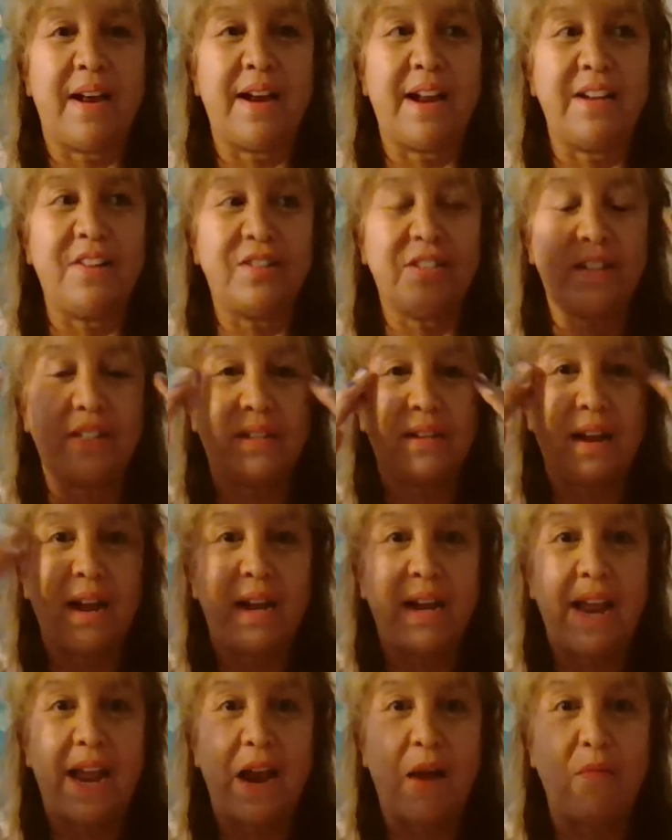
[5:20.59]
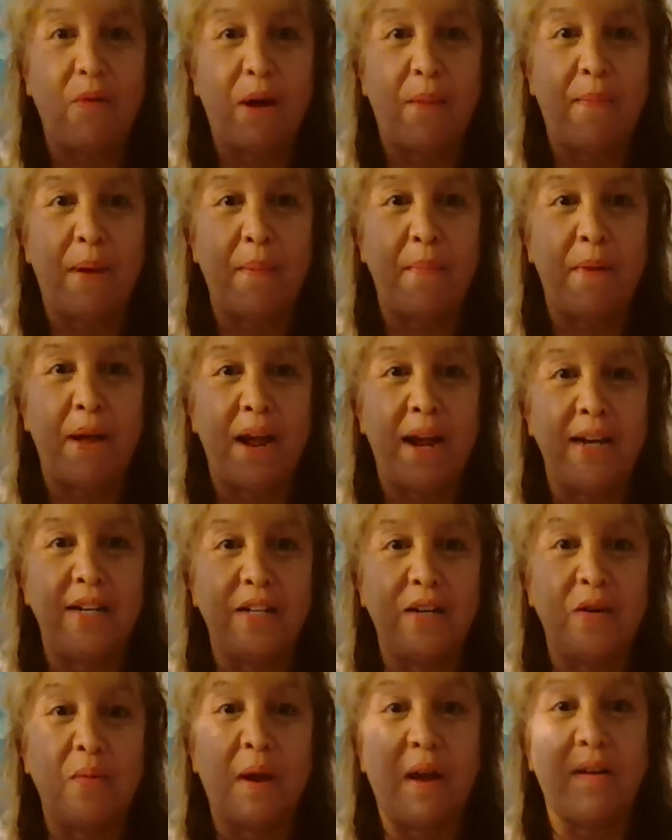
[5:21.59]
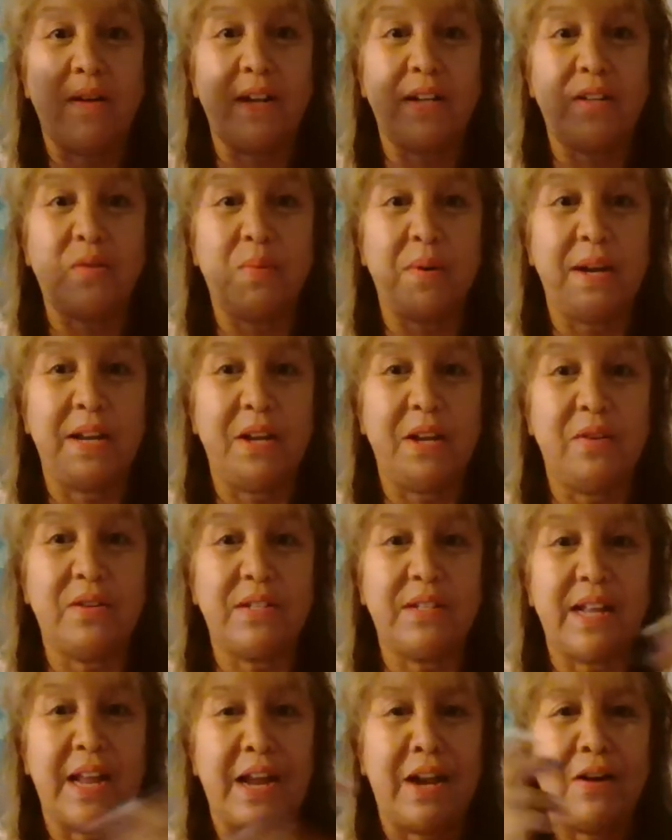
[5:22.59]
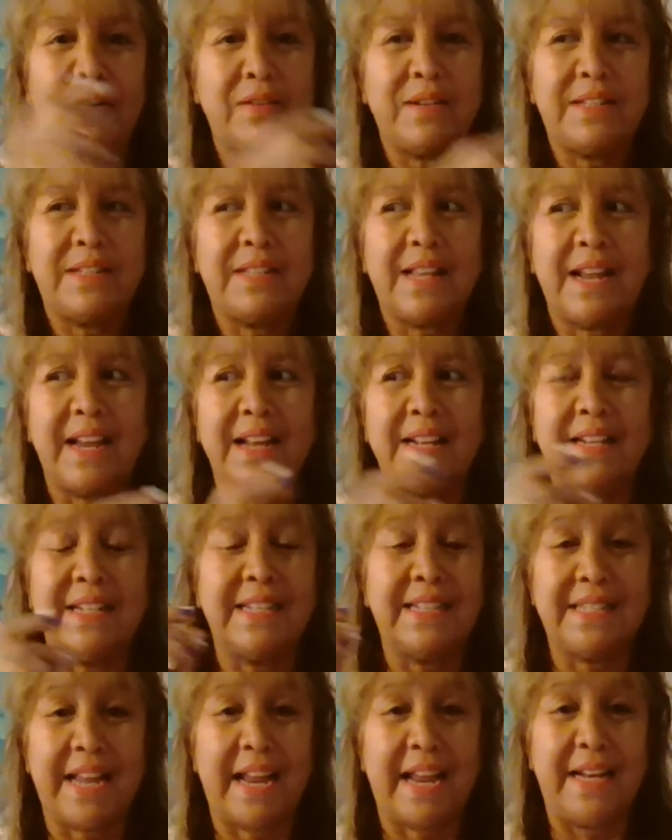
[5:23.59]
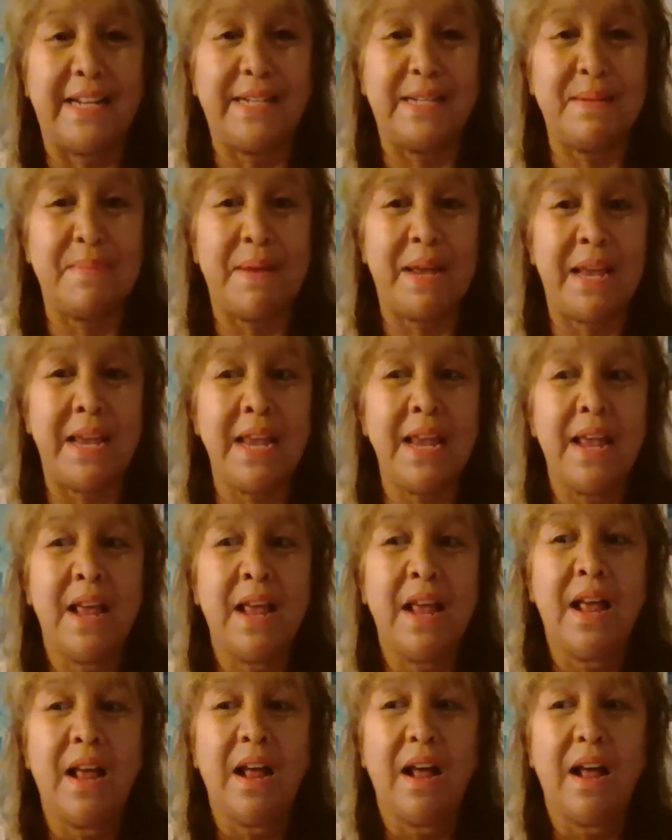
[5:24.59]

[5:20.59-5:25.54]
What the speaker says: And I can't wrap my mind around it 20 years later. It's like insane to me.